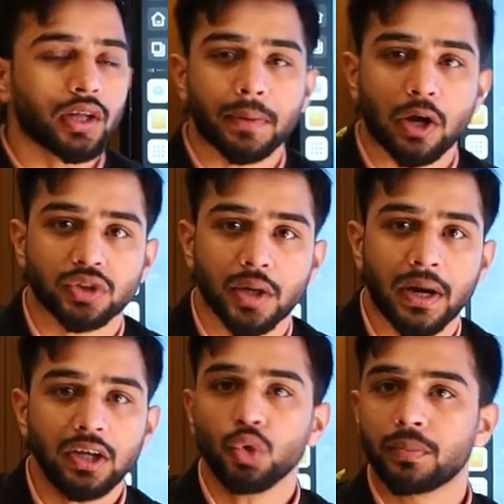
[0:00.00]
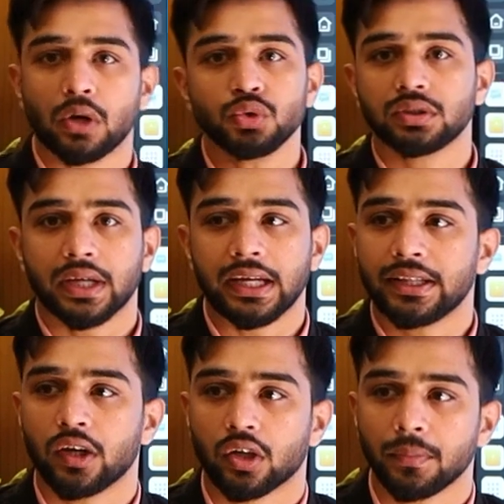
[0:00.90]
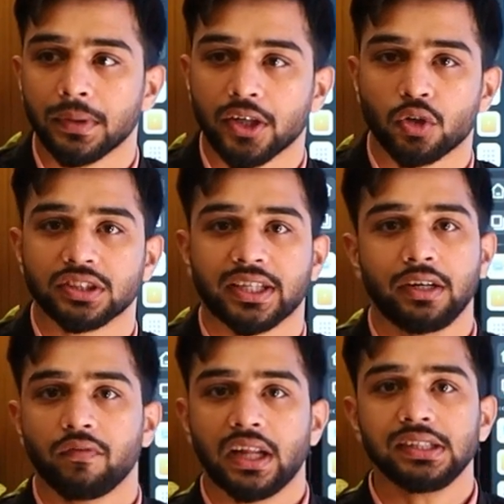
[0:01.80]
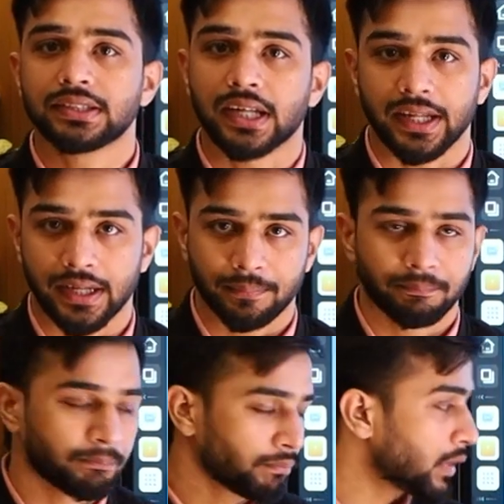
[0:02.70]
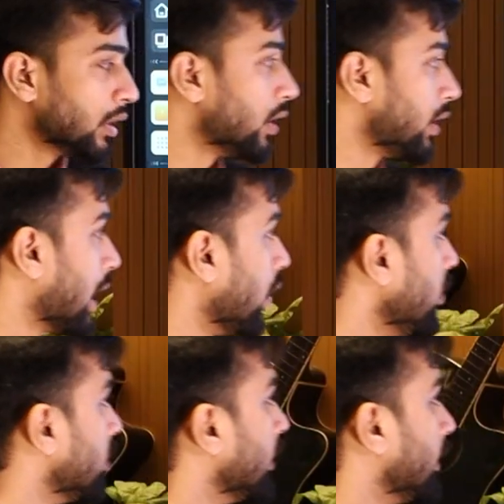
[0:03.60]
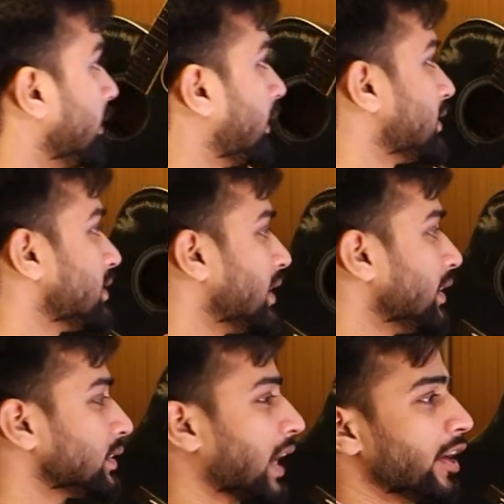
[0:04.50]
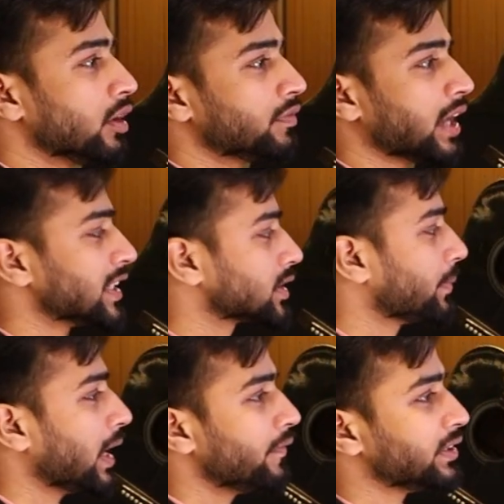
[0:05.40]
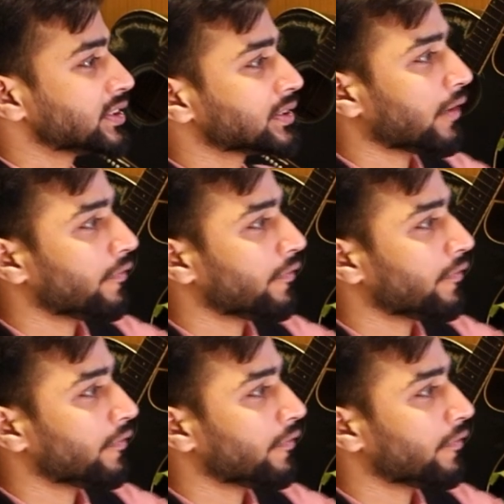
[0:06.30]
the browser part to browse anything on the particular screen while studying. Now, this is a kind of taskbar which is